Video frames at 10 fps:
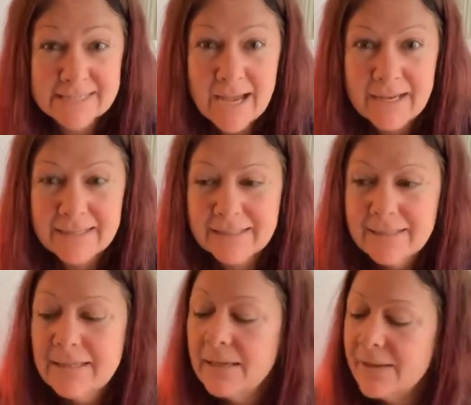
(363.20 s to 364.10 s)
and dying.
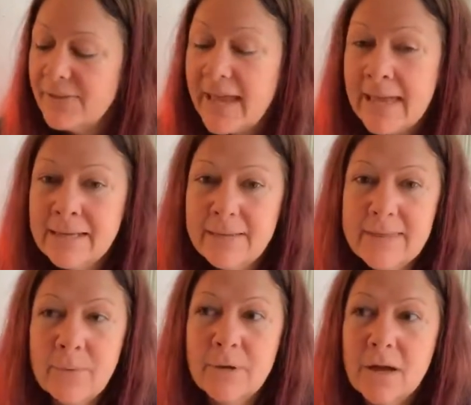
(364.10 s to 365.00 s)
Then
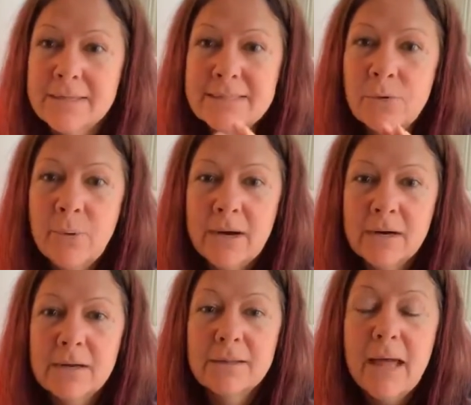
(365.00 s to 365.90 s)
they would also wear
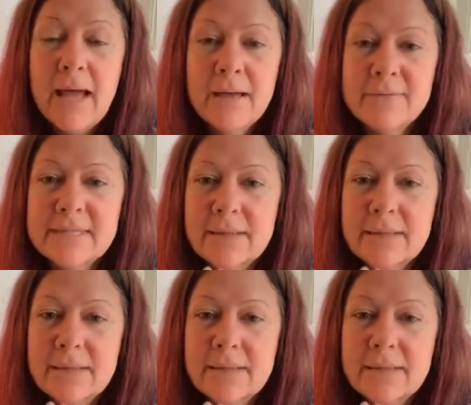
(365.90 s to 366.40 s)
gloves,